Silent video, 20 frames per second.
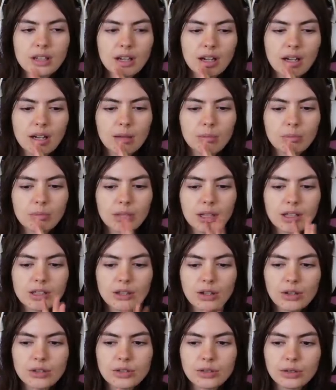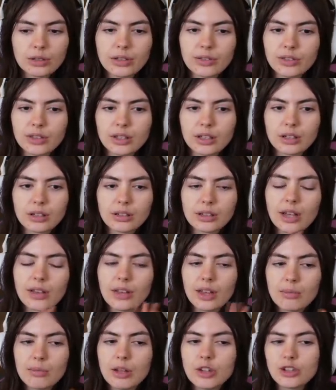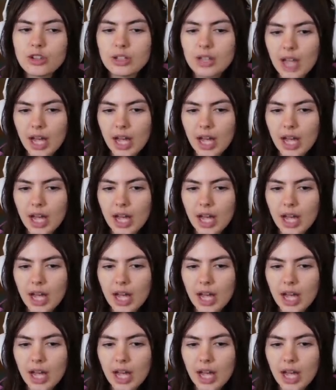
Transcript: that's also living there. Now, they mentioned